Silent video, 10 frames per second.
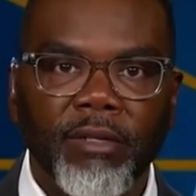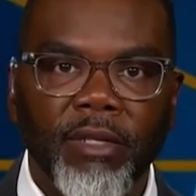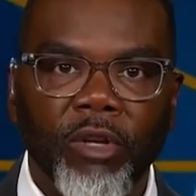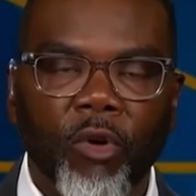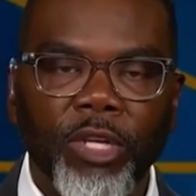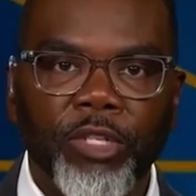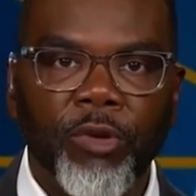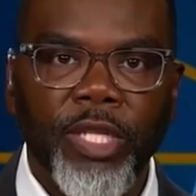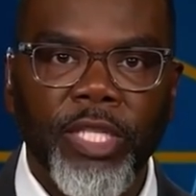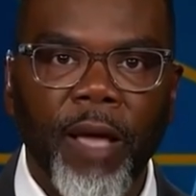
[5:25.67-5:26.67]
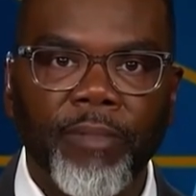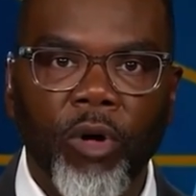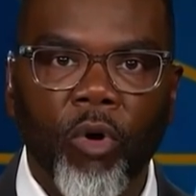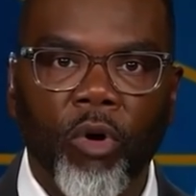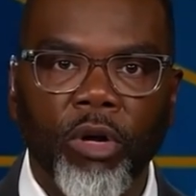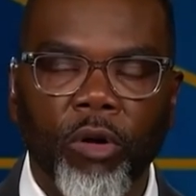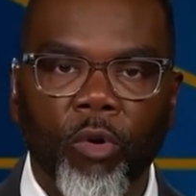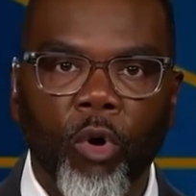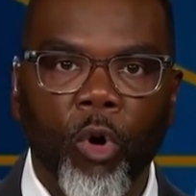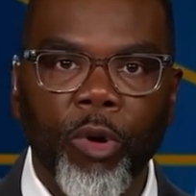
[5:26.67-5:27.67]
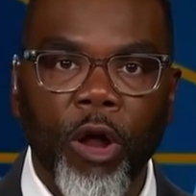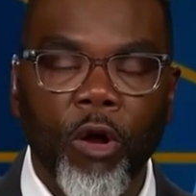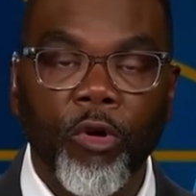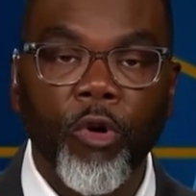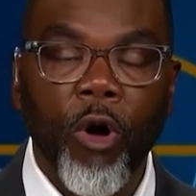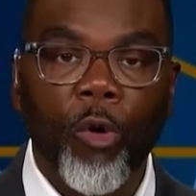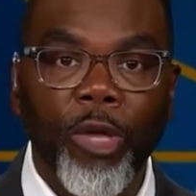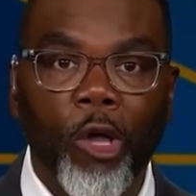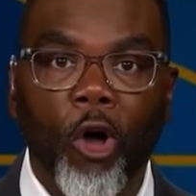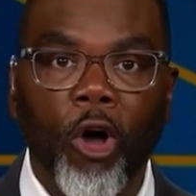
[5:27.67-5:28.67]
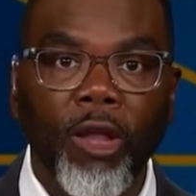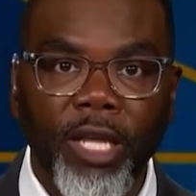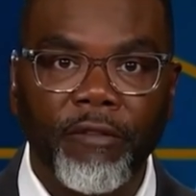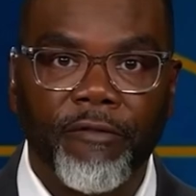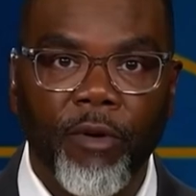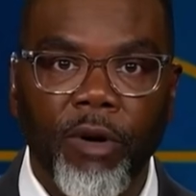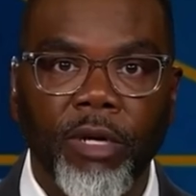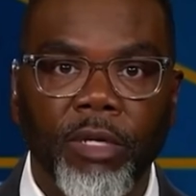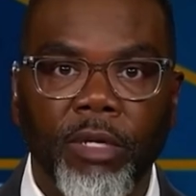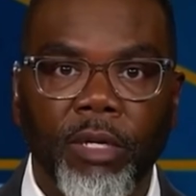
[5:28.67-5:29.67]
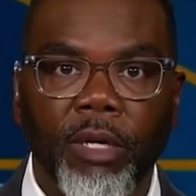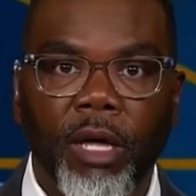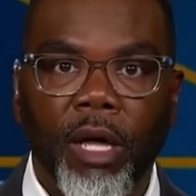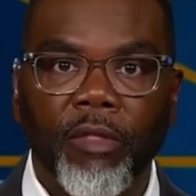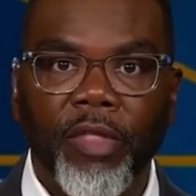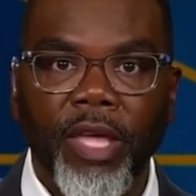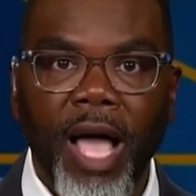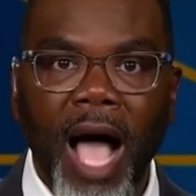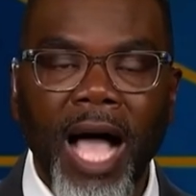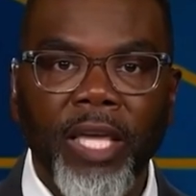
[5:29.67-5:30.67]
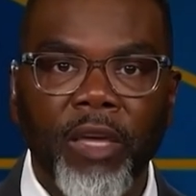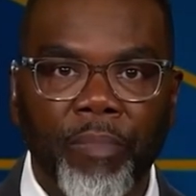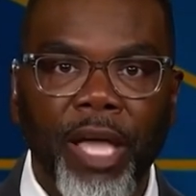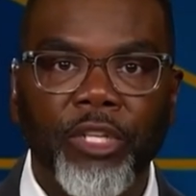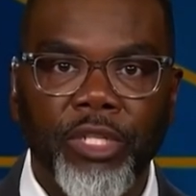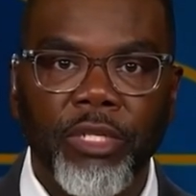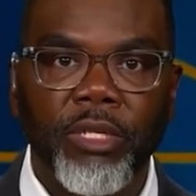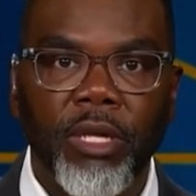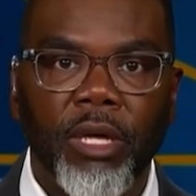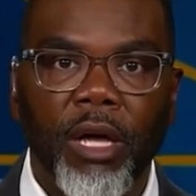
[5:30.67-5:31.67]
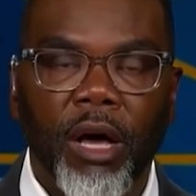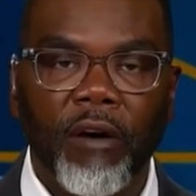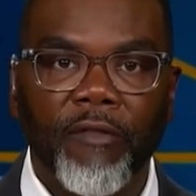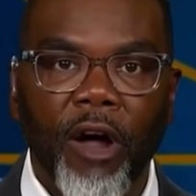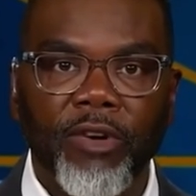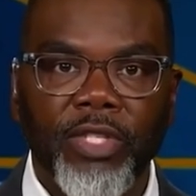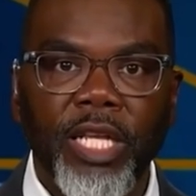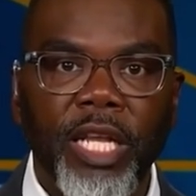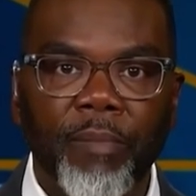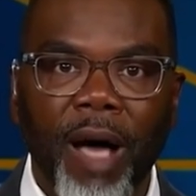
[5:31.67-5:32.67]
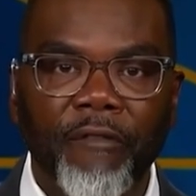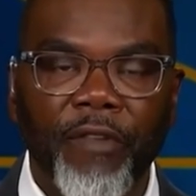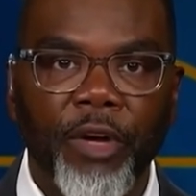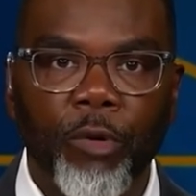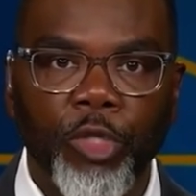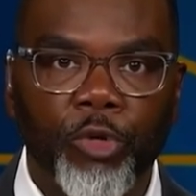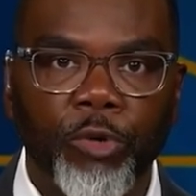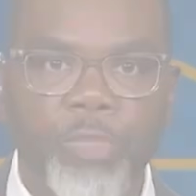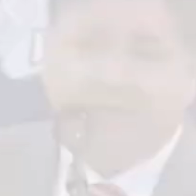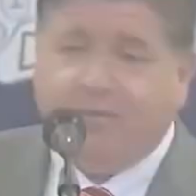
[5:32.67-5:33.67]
going to accept or nor are we calling for the occupation of our city by federal troops.